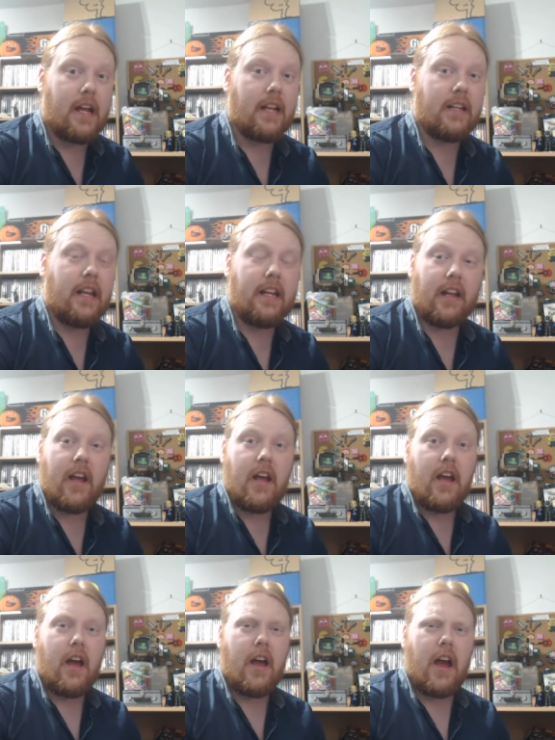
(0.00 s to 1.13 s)
Indeed,
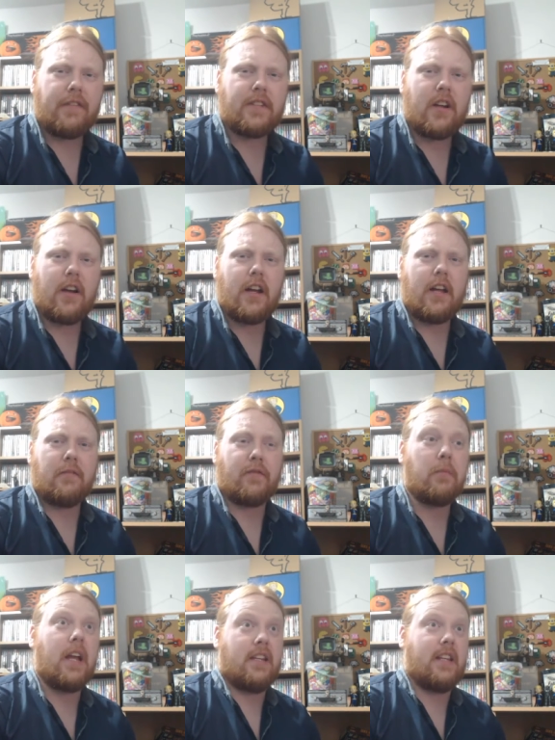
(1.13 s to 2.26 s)

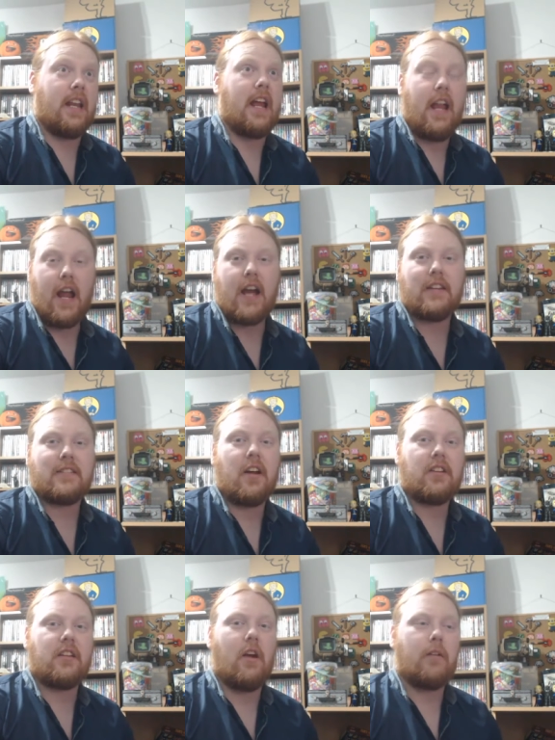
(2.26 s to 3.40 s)
from yesterday, I
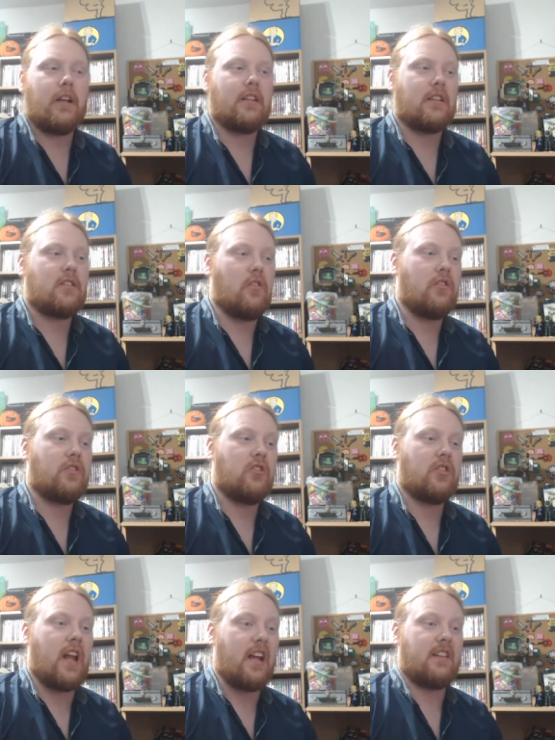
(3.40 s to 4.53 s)
started going into stores and
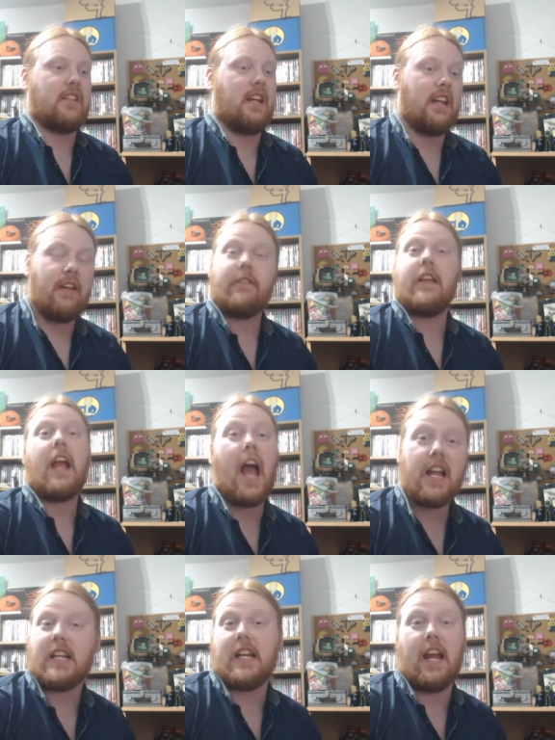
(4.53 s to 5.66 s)
just asking if they
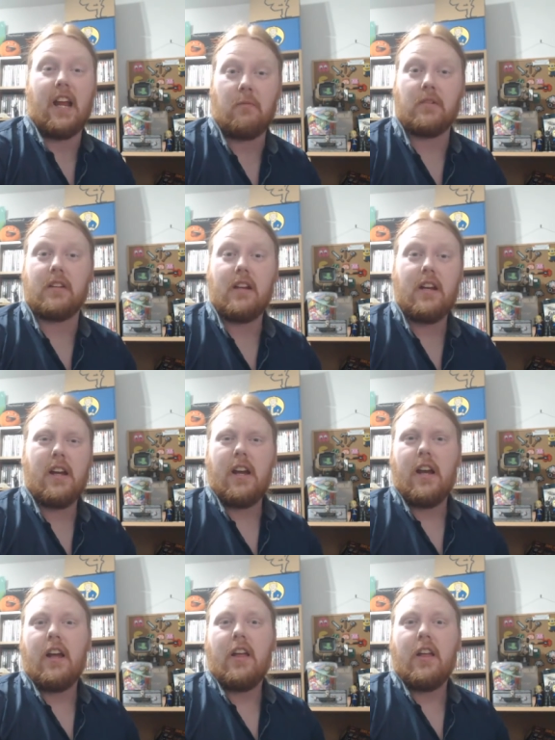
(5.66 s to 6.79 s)
had games.
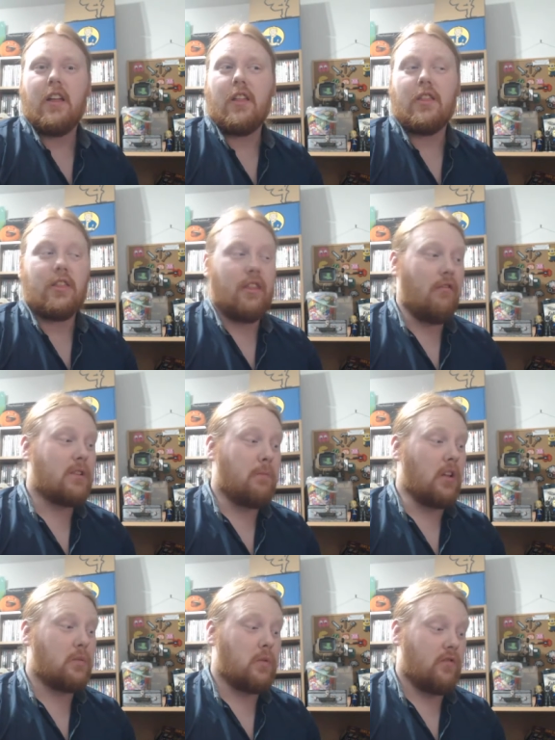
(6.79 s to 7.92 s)
The
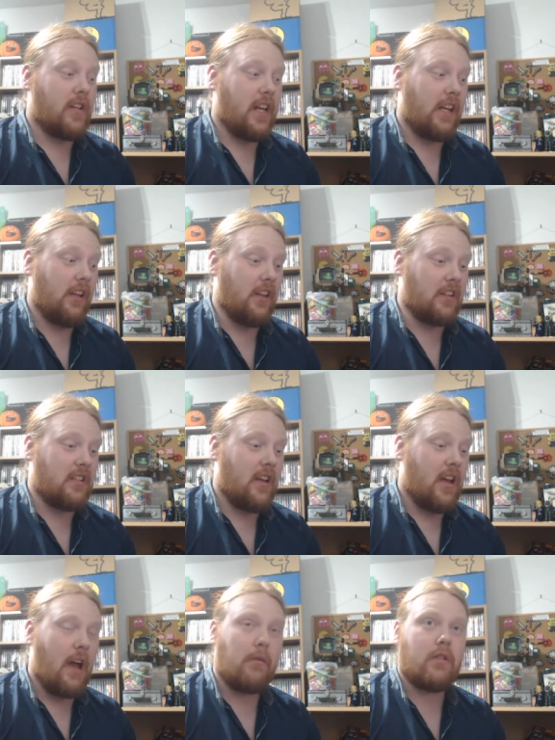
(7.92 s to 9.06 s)
response was ridiculous.
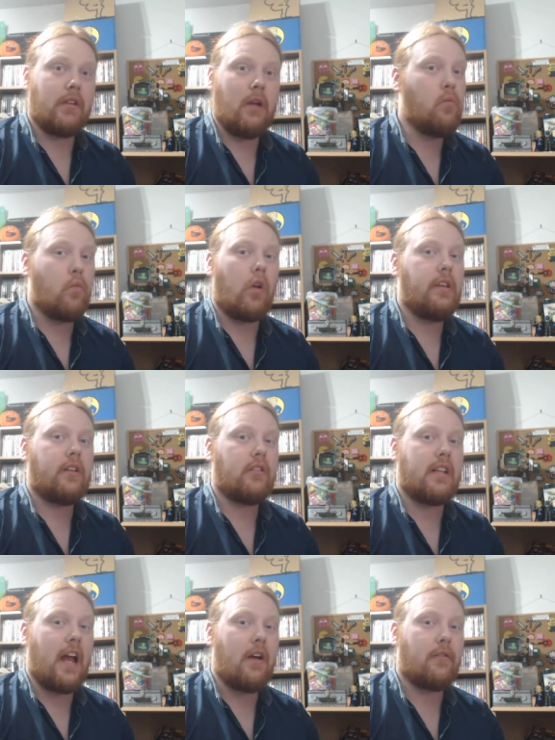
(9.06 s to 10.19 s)
I was only in one little
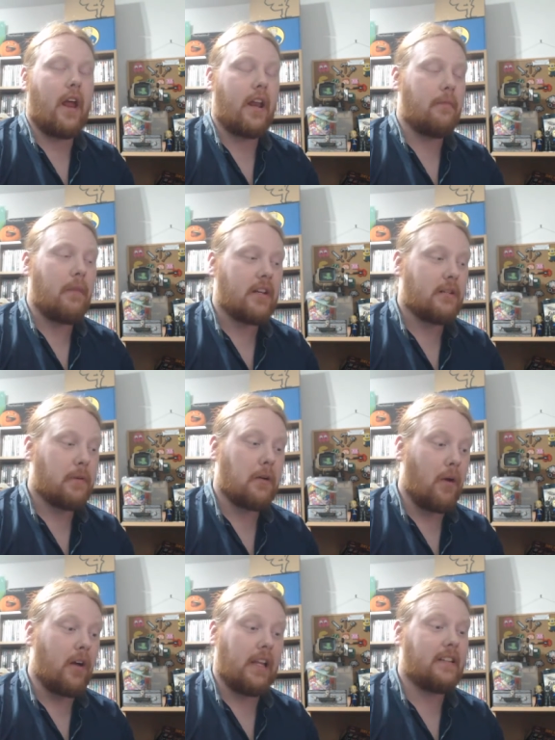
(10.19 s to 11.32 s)
town and I managed to pick
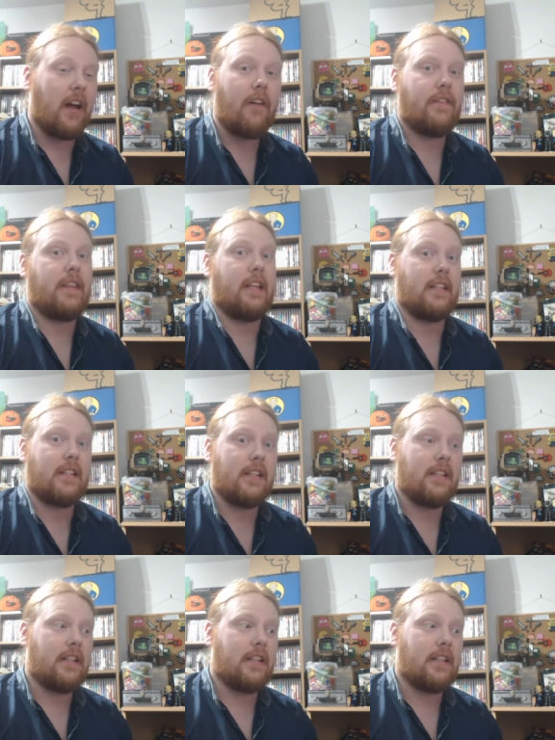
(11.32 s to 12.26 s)
up at least half of these.